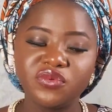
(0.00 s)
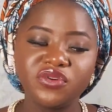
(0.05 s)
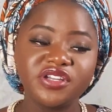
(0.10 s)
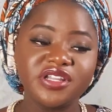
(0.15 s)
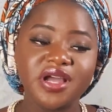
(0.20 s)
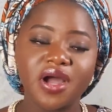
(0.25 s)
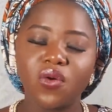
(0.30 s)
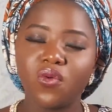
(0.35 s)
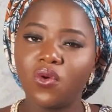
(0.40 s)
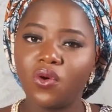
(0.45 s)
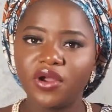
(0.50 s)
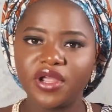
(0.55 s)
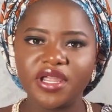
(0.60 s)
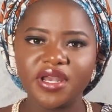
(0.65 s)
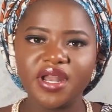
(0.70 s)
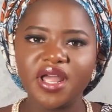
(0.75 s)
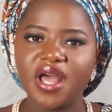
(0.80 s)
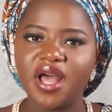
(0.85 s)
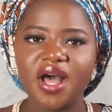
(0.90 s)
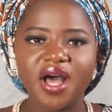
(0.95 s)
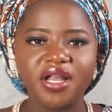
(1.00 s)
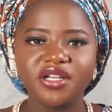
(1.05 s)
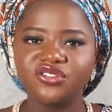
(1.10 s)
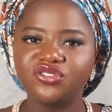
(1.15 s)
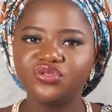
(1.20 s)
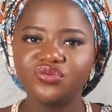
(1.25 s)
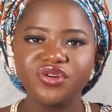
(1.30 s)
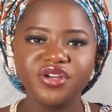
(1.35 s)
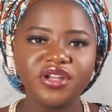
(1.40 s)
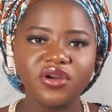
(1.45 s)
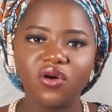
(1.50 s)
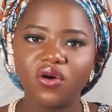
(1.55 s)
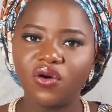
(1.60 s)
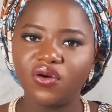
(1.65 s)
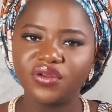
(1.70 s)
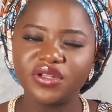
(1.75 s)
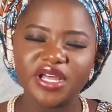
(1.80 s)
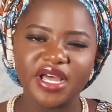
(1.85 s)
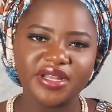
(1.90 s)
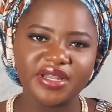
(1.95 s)
They are working hard, doing all
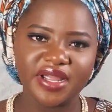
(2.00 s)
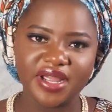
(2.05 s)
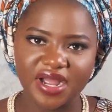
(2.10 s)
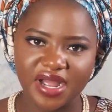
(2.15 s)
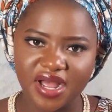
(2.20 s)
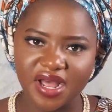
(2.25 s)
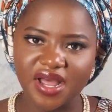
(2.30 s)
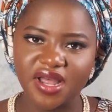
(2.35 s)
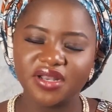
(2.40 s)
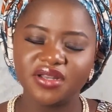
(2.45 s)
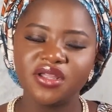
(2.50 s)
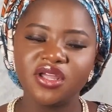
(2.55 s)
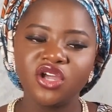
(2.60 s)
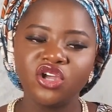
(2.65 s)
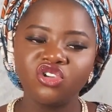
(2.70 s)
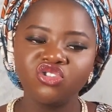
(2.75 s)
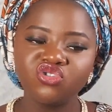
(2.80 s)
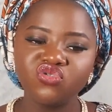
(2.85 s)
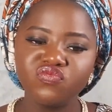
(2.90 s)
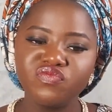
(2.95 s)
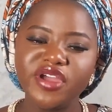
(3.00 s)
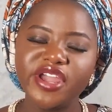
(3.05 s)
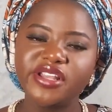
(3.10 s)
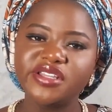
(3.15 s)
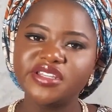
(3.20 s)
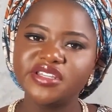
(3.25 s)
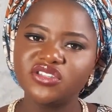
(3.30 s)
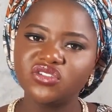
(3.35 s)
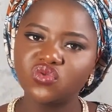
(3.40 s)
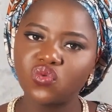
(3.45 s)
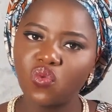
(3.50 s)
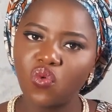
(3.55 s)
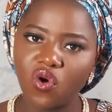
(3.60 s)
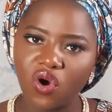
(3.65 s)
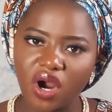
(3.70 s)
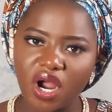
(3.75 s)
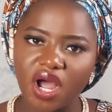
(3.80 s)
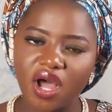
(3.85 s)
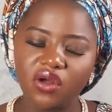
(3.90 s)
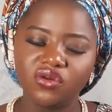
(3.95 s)
that they can to make things
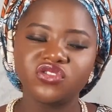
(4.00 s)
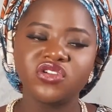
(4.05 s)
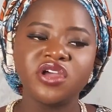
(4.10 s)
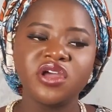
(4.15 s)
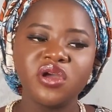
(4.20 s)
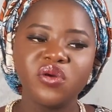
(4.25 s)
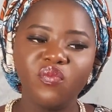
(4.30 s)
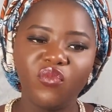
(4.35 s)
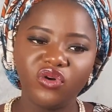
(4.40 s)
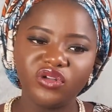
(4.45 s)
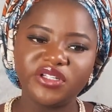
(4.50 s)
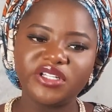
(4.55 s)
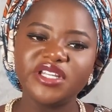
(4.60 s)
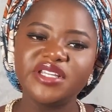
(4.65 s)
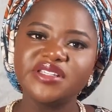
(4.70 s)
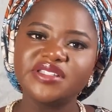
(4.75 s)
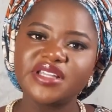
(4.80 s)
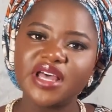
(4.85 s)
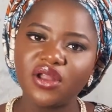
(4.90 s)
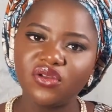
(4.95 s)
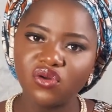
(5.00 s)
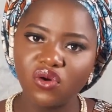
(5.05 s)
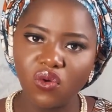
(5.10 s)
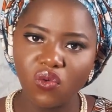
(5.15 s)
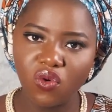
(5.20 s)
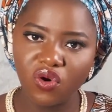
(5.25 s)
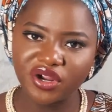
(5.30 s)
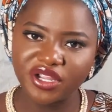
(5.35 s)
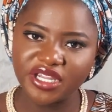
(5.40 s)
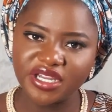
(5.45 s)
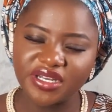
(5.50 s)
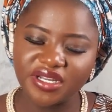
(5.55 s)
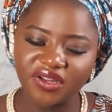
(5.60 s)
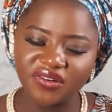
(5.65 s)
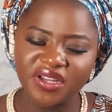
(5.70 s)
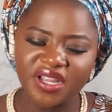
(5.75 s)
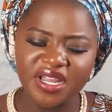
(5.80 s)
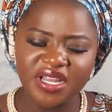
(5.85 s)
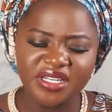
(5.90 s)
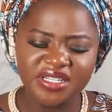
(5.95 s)
work out. But things are not working out.
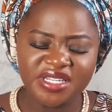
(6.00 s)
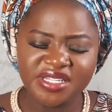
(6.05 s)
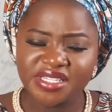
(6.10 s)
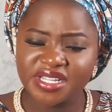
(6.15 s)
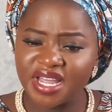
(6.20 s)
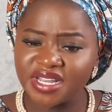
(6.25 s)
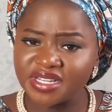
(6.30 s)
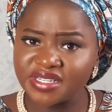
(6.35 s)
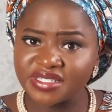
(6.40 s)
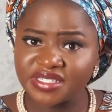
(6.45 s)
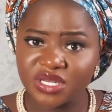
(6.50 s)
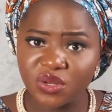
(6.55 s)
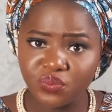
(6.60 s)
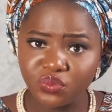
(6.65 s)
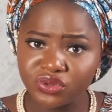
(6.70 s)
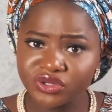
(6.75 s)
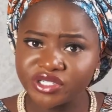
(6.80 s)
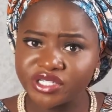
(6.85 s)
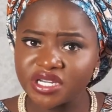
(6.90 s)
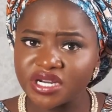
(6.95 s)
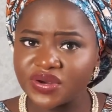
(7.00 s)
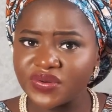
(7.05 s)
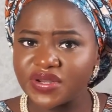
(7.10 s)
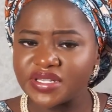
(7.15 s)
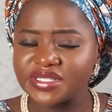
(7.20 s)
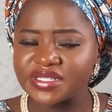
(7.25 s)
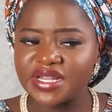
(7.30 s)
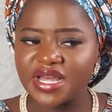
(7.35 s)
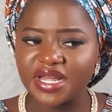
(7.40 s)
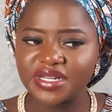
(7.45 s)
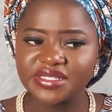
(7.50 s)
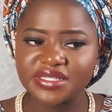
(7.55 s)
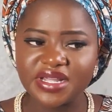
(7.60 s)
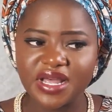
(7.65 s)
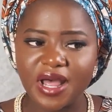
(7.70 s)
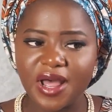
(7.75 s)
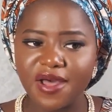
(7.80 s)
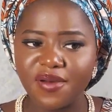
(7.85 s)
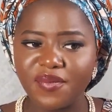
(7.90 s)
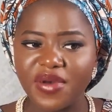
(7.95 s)
These are the simple secrets that
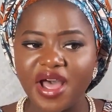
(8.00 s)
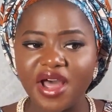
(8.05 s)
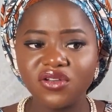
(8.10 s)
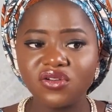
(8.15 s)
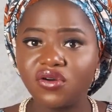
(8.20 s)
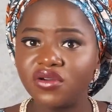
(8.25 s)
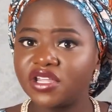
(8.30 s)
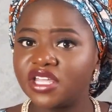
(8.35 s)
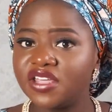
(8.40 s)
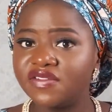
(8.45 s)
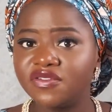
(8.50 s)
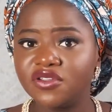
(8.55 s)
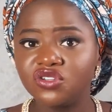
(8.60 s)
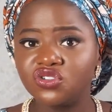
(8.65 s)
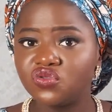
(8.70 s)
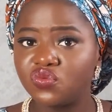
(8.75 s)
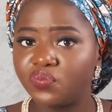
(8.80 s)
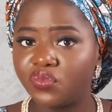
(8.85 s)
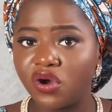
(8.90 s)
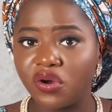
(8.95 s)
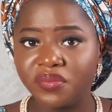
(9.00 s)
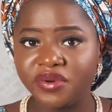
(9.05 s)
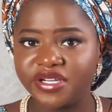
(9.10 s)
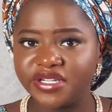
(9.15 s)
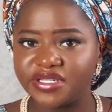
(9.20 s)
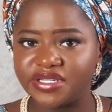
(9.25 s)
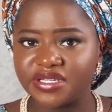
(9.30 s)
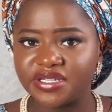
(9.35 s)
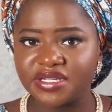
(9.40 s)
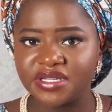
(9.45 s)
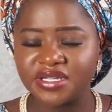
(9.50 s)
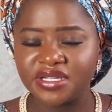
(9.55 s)
are not given to public.